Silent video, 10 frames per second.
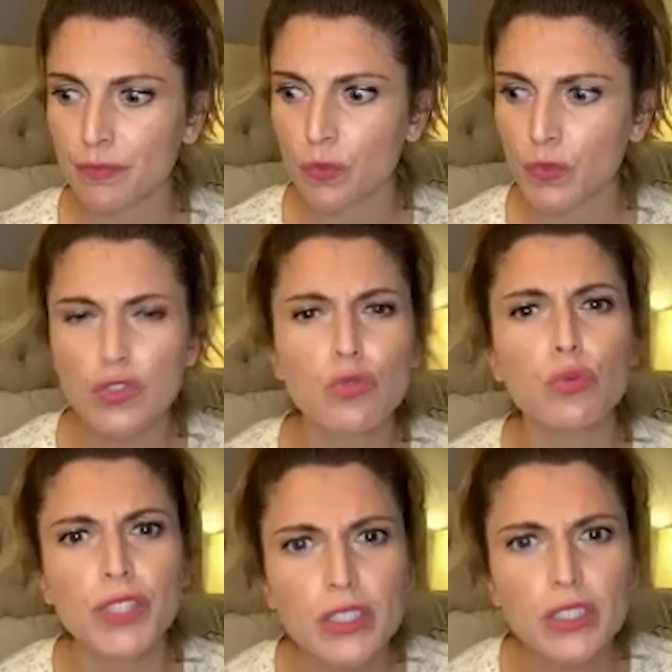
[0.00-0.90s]
these
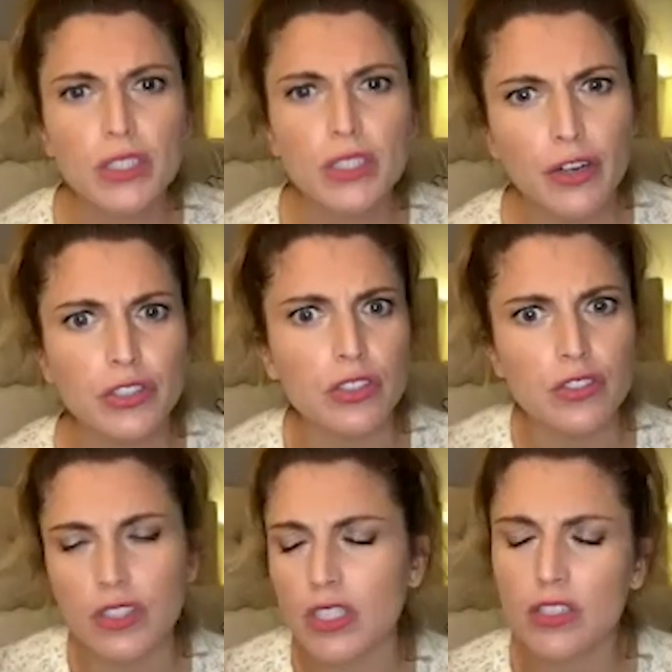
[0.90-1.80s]
real
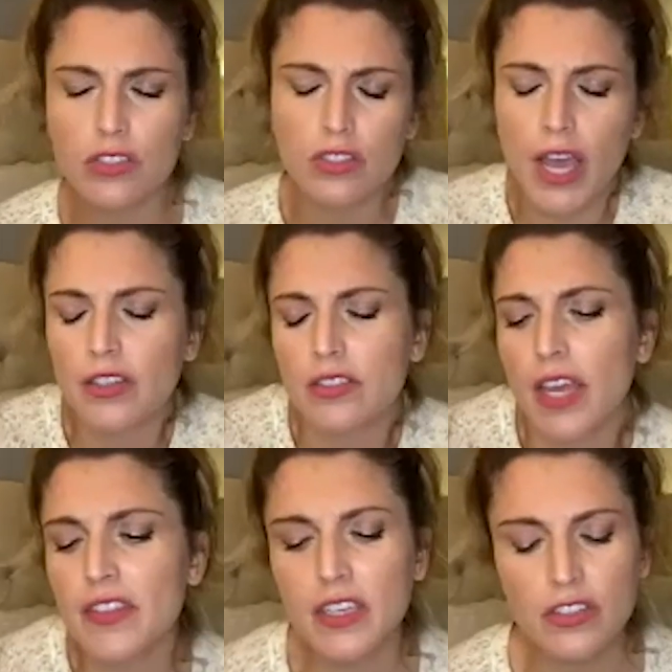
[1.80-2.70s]
characters. Like he's just, I
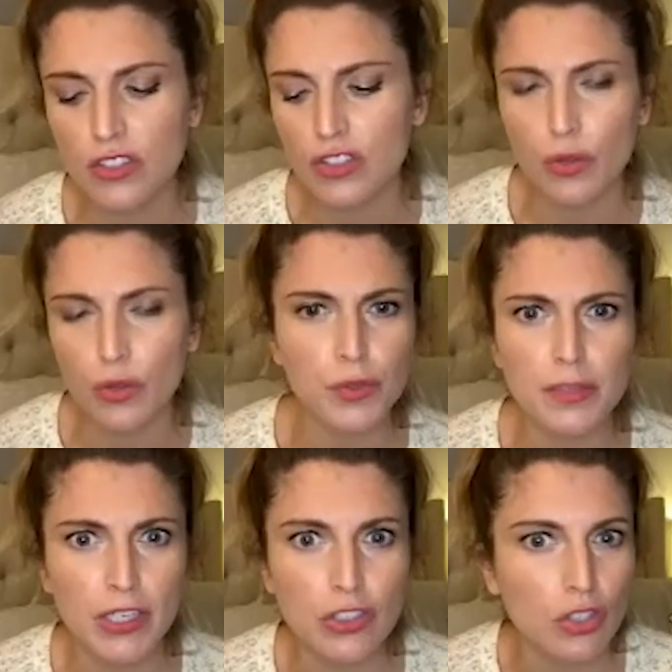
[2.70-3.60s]
just, I think he's just so
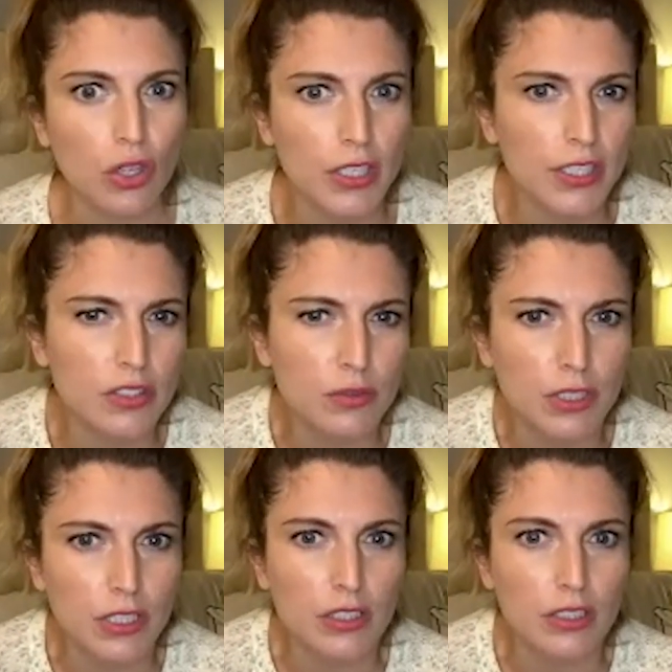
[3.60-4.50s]
three-dimensional, and I
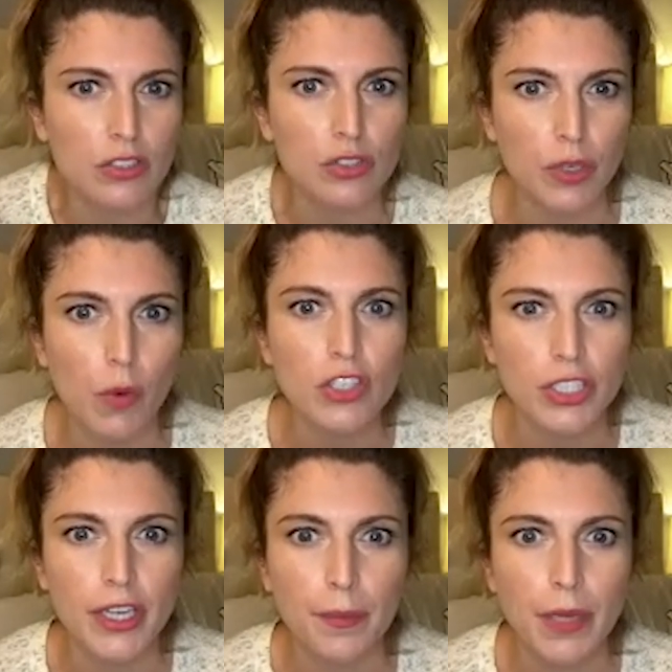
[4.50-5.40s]
just really enjoy
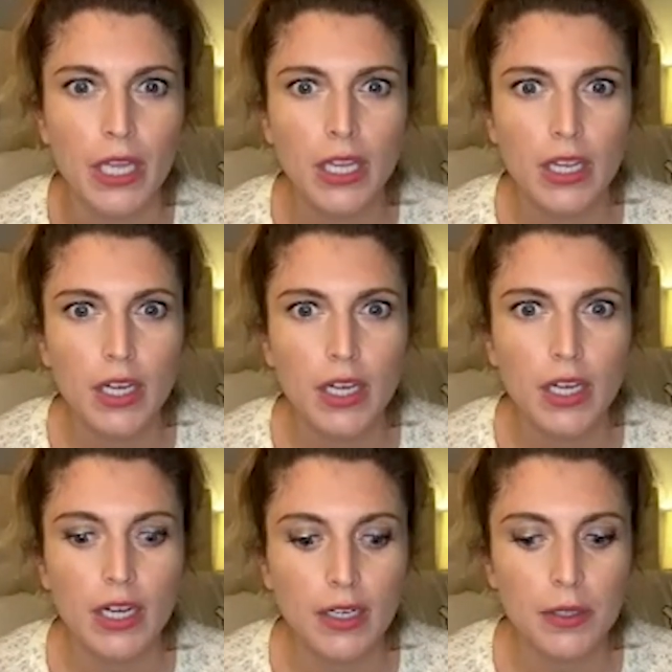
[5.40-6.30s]
watching him.
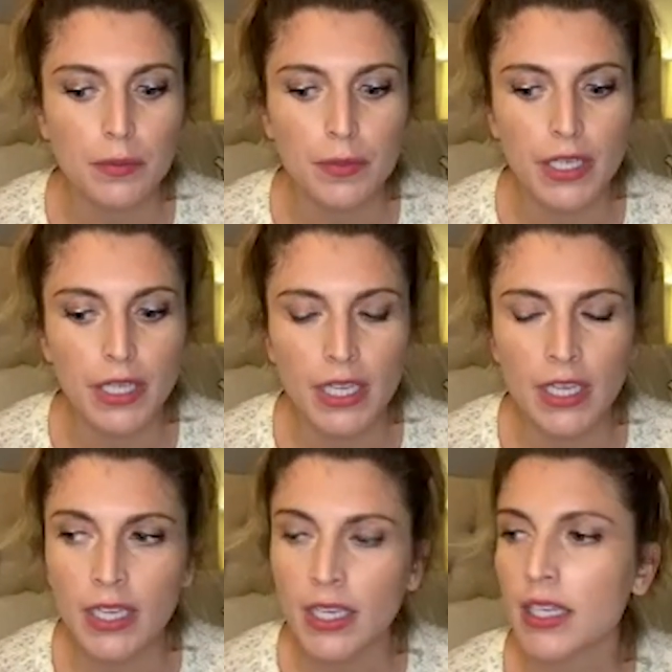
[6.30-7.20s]
Um,
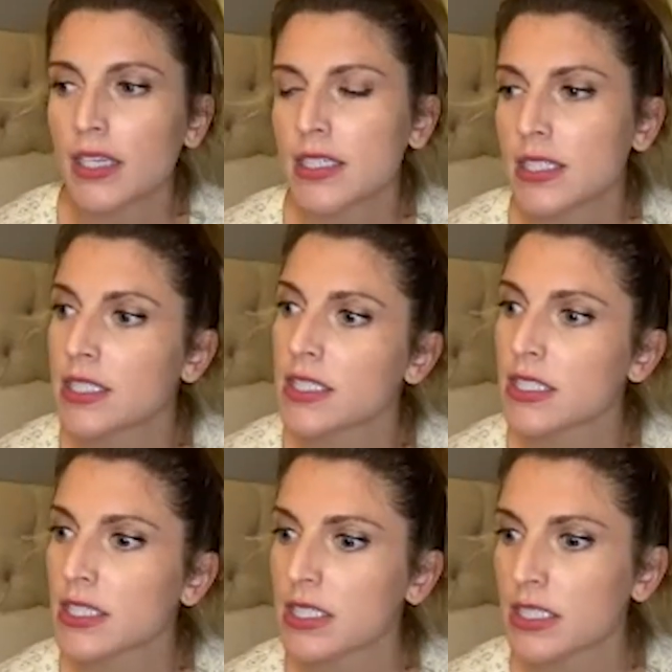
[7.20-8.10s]

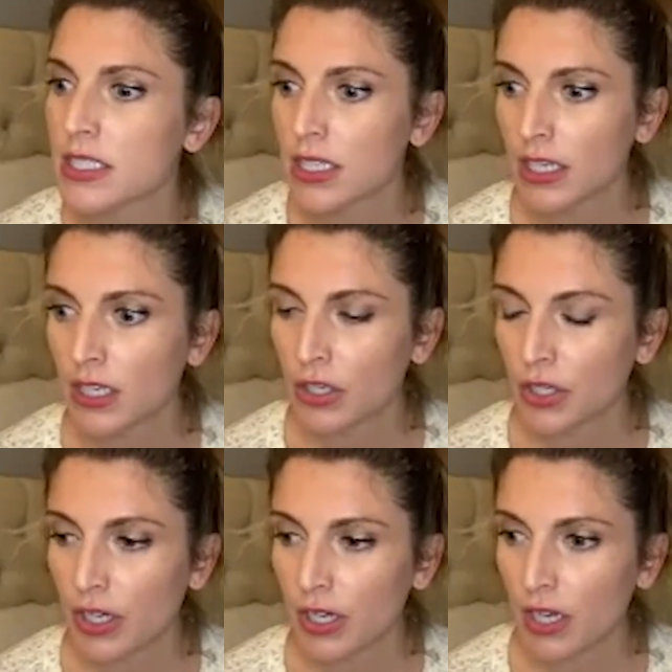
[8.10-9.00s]
and
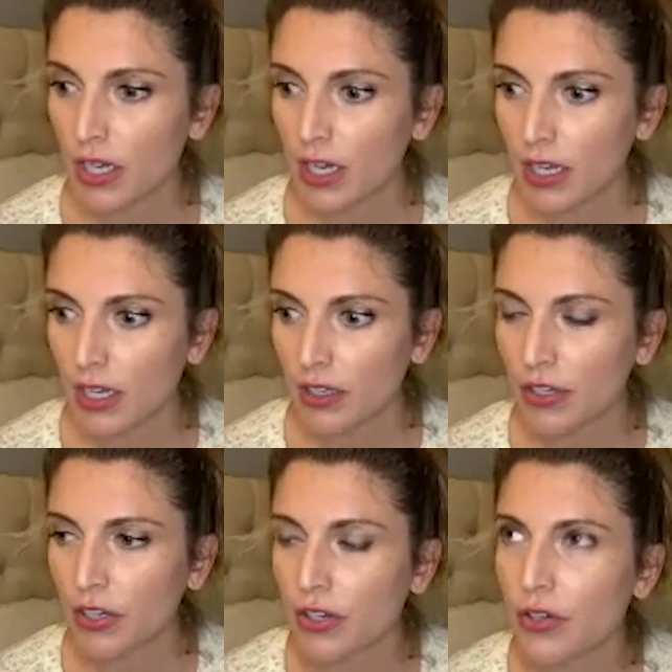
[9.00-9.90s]
Uh,
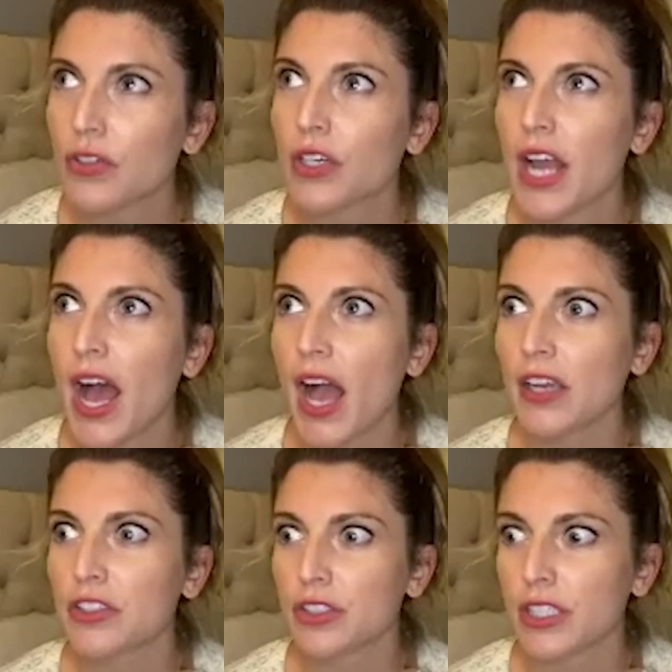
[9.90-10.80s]
for an
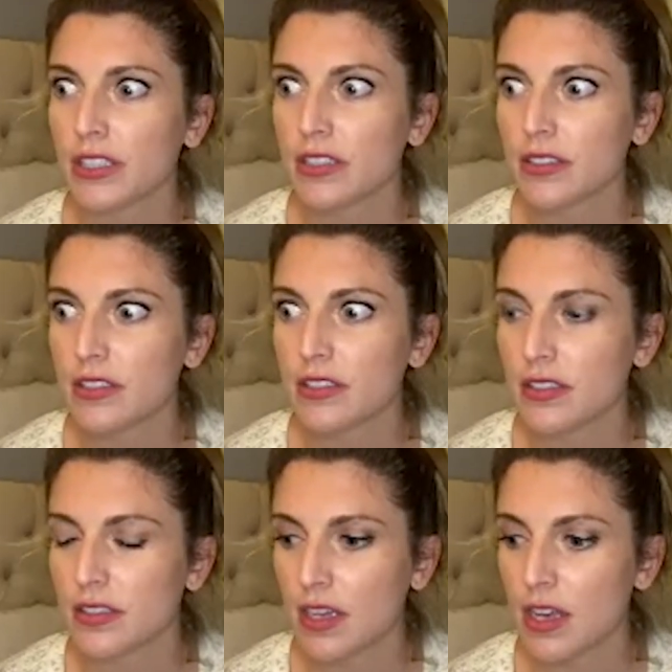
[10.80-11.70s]

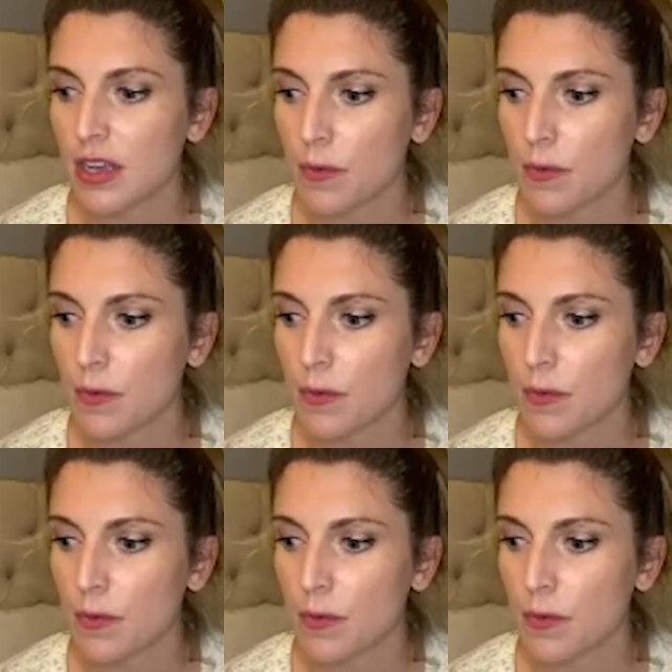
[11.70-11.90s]
actress,